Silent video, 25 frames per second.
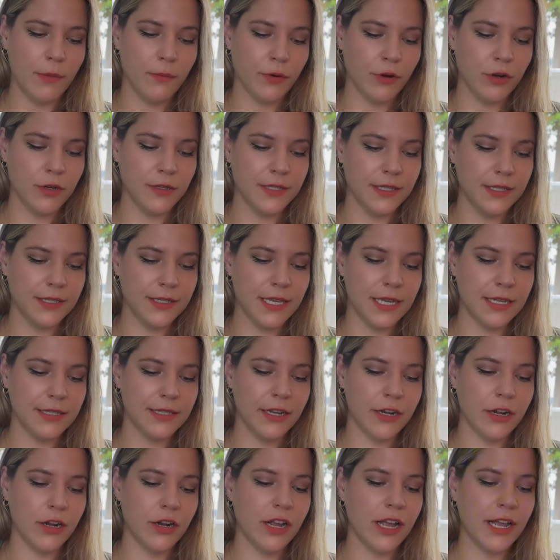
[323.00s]
person says
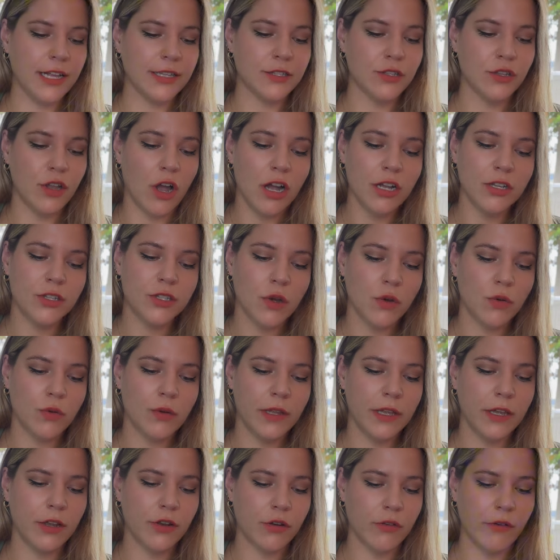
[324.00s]
here, it's not
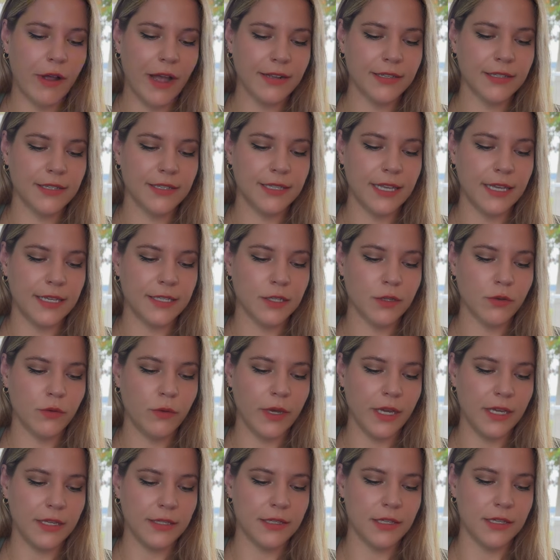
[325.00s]
totally correct to say
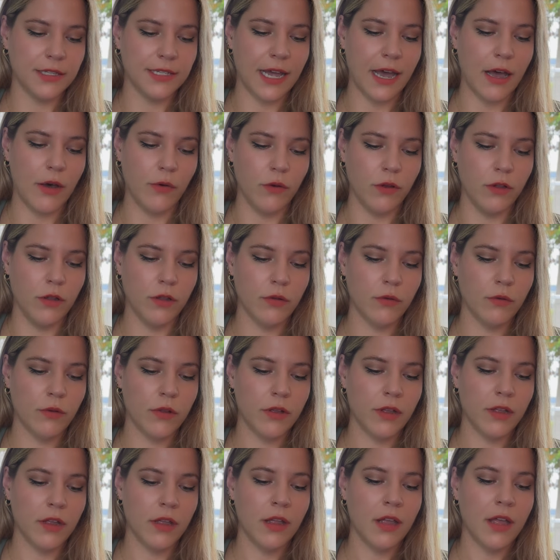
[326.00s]
squeeze the towel.
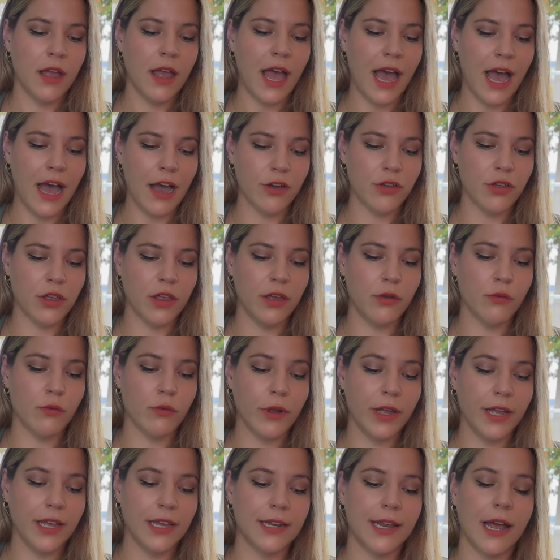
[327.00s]
Actually,
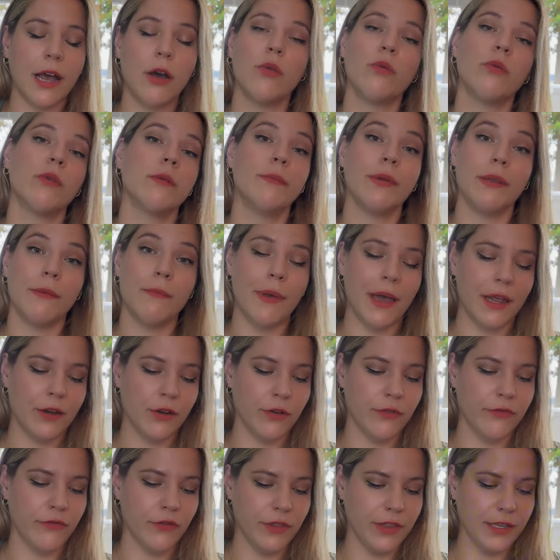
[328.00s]
wring it out would be better
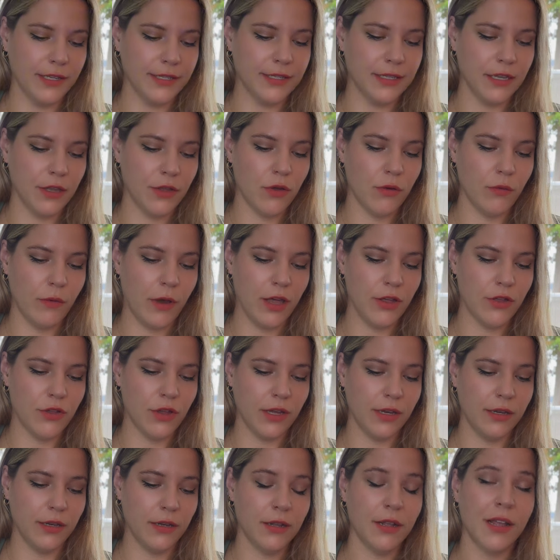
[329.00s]
for this
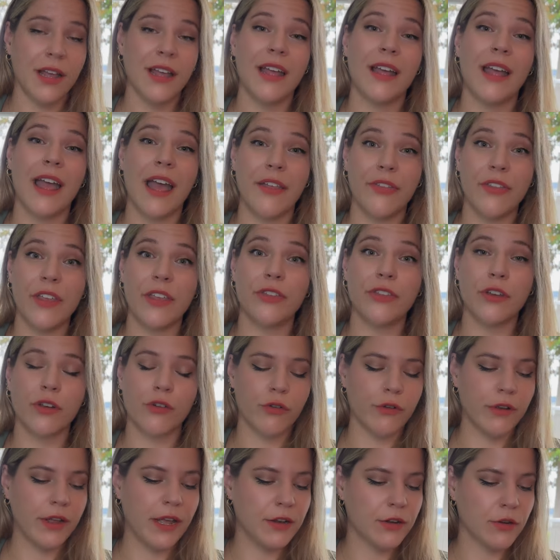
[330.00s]
situation. And then the
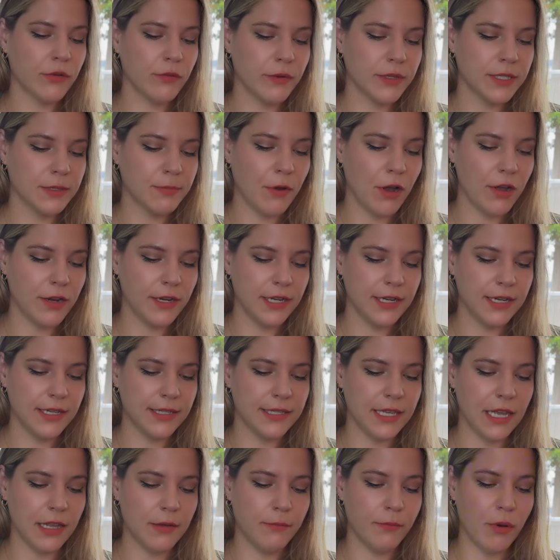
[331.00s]
creator responded and
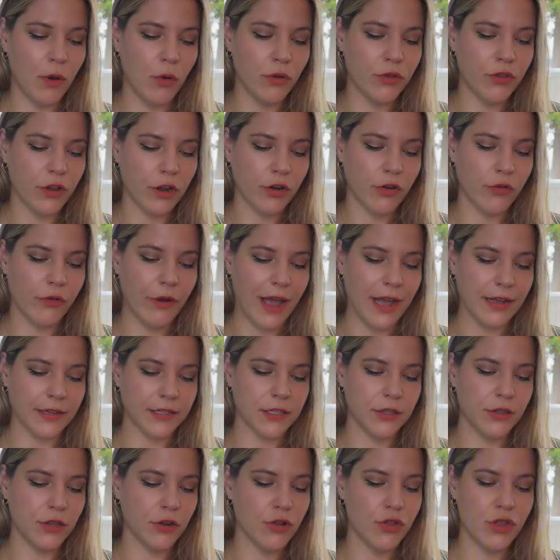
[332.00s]
said, both are
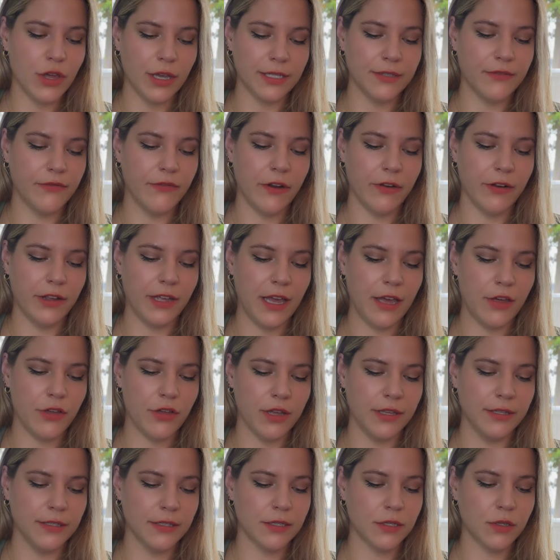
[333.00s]
correct. They're just
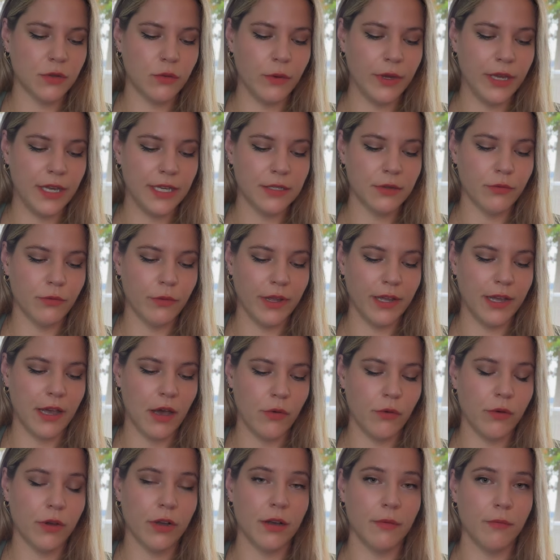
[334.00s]
variations. Squeeze, wring
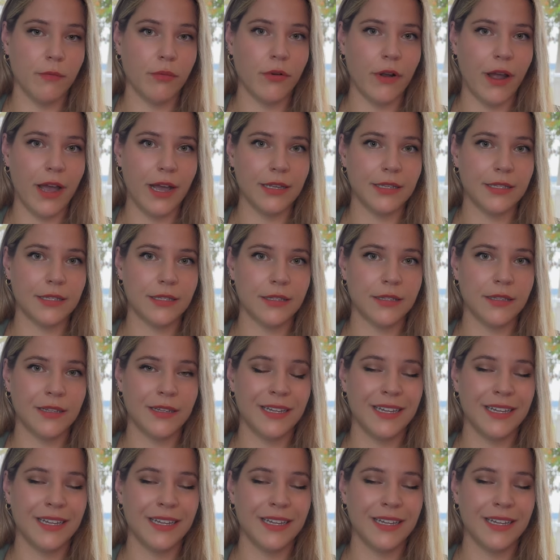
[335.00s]
out, compress.